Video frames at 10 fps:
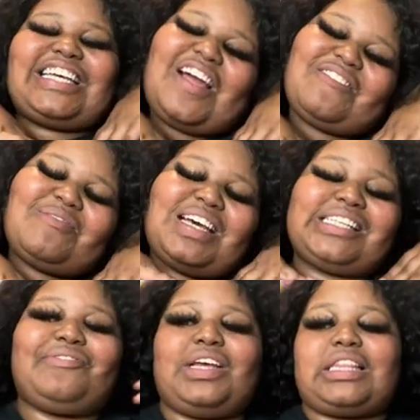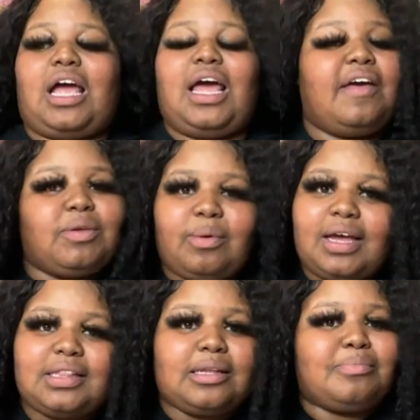curvy. Because if it's a heavy way,
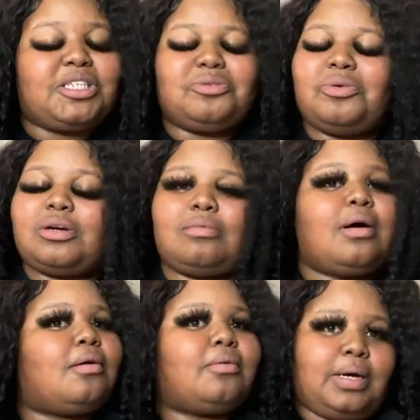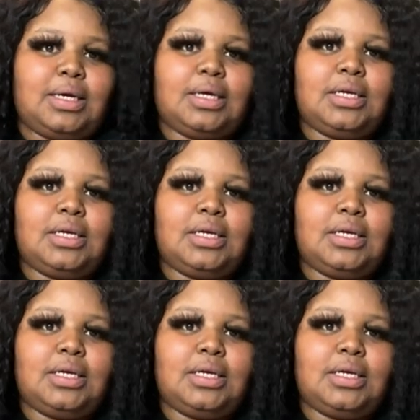then bitch, you on the wrong way.